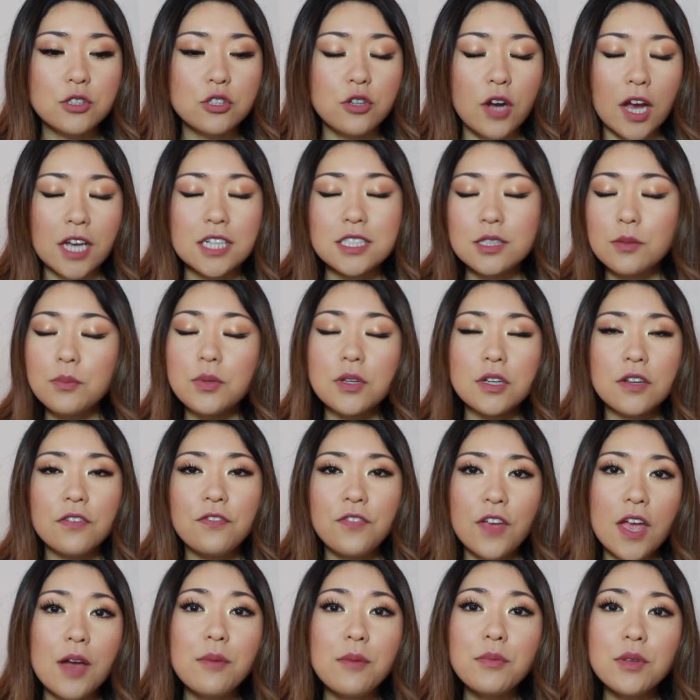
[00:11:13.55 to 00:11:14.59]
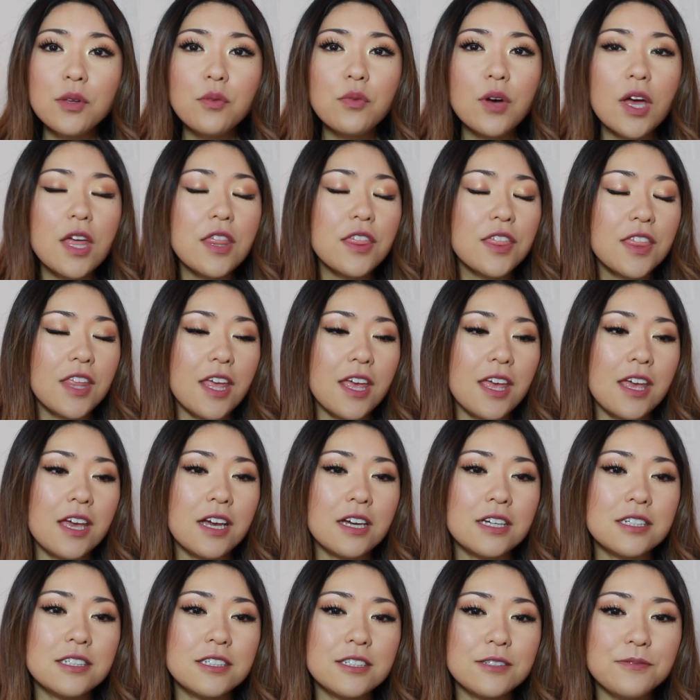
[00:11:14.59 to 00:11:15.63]
trying to build a family with.
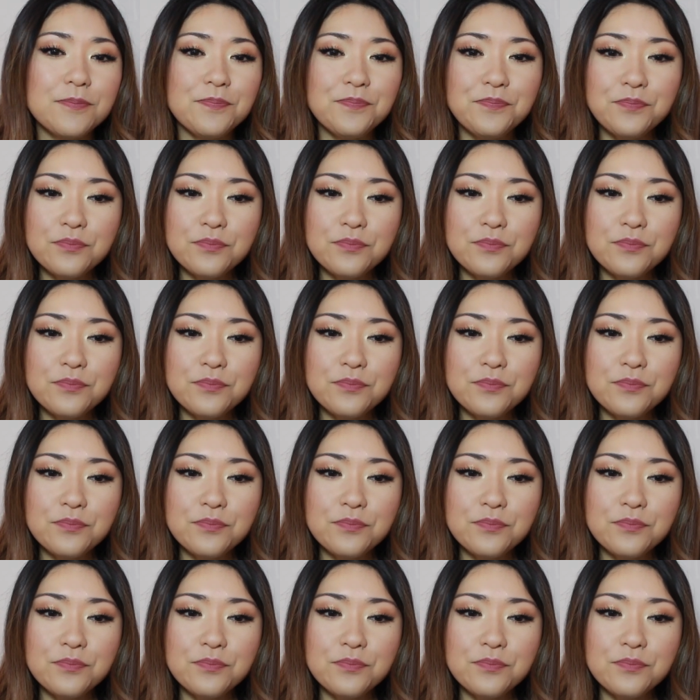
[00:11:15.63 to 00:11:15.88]
And,